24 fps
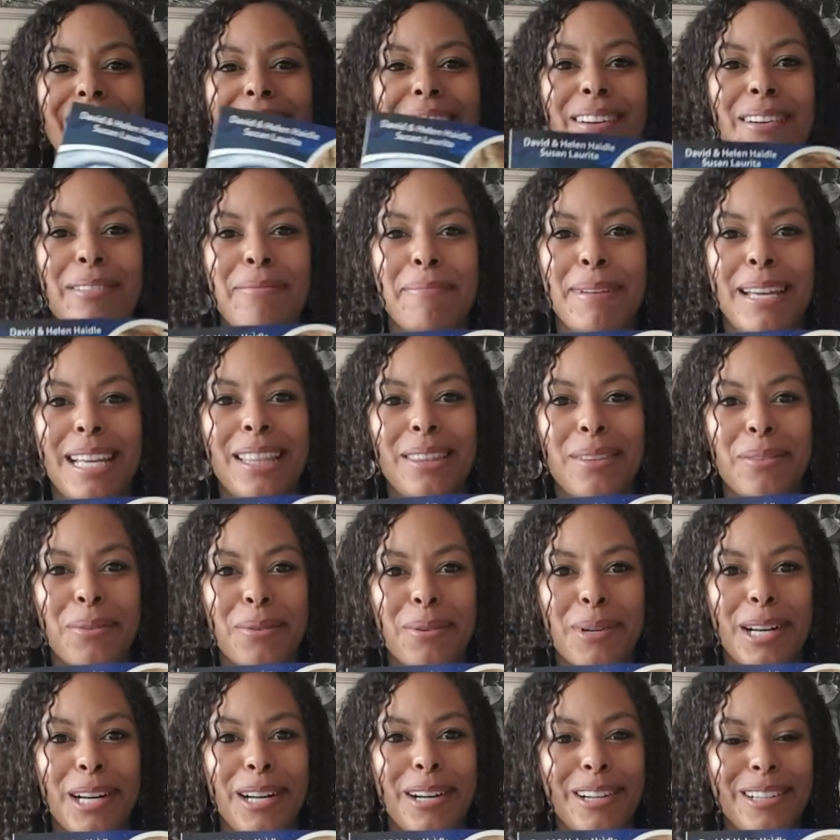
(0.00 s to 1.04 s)
God Made the
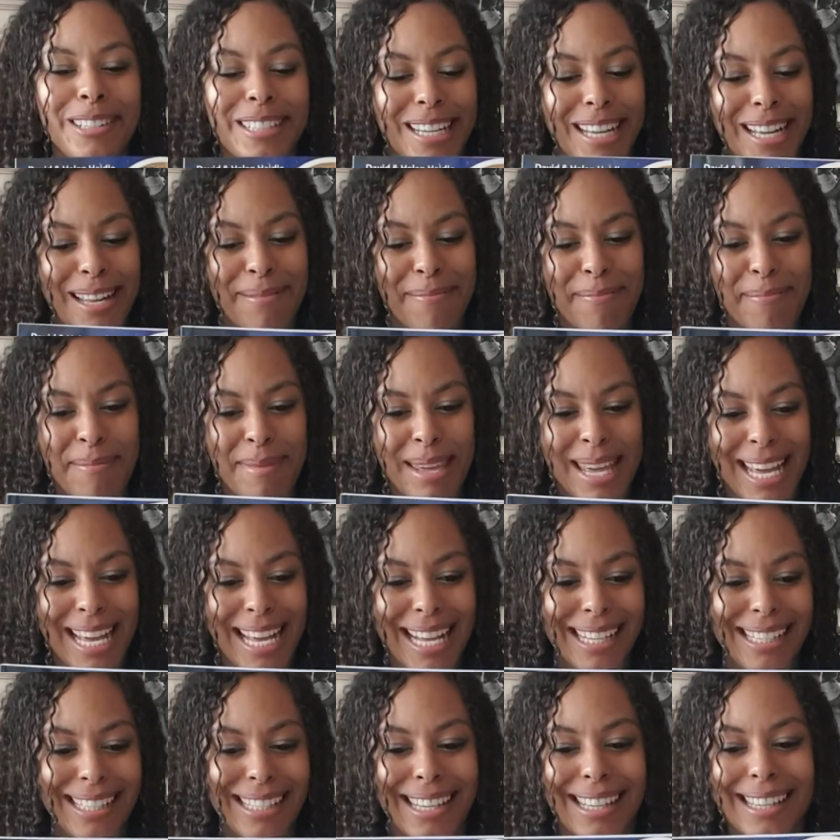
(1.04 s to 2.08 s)
World and
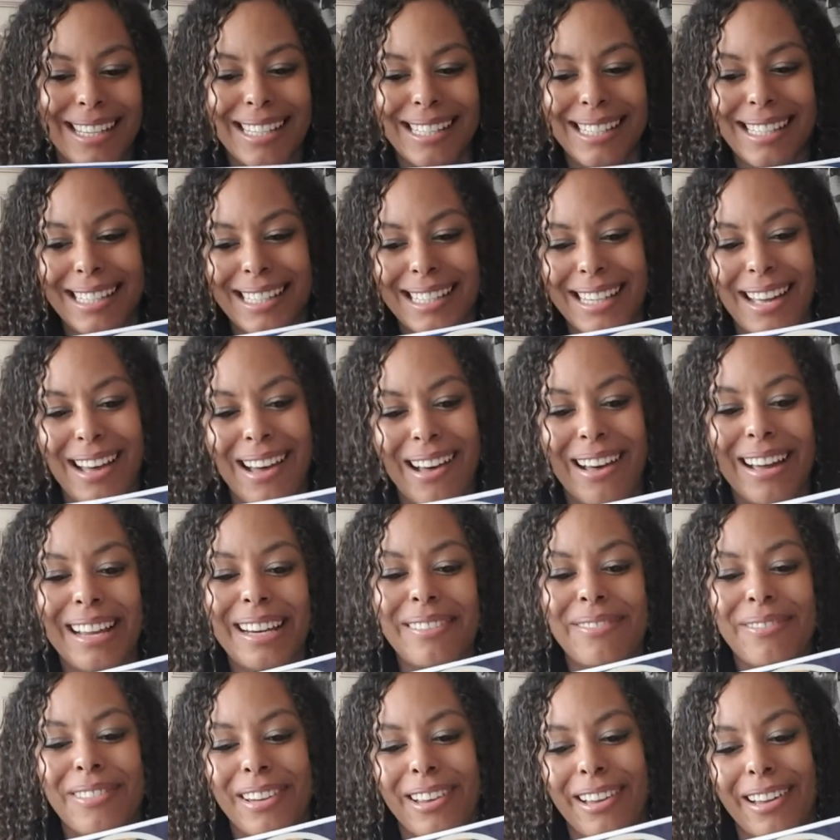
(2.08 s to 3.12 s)
Me. So this is
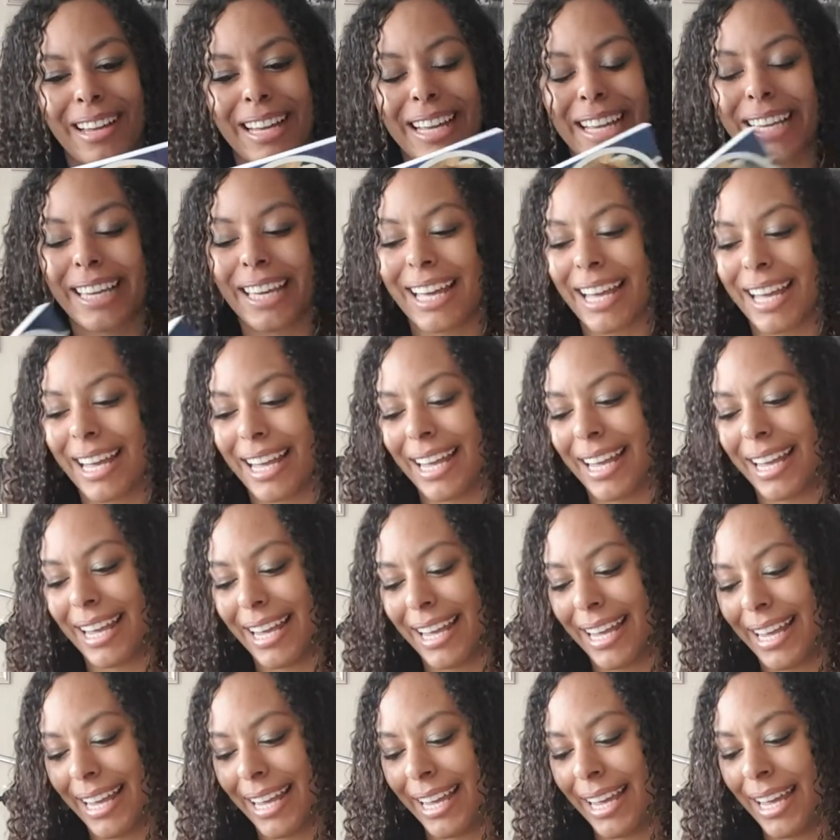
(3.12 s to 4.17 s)
kind of like
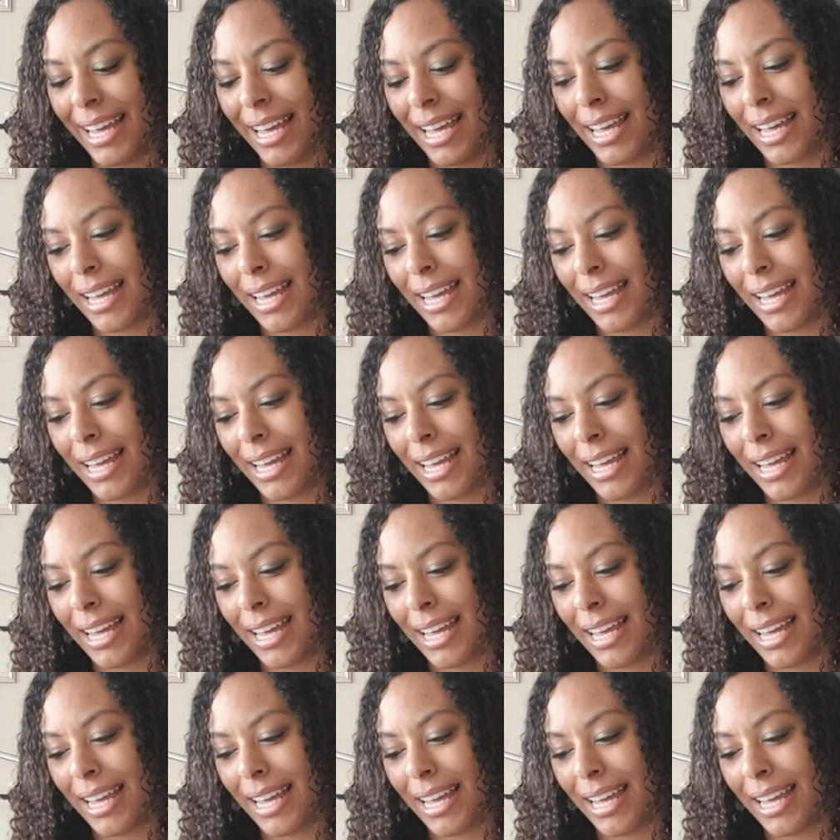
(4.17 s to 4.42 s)
a,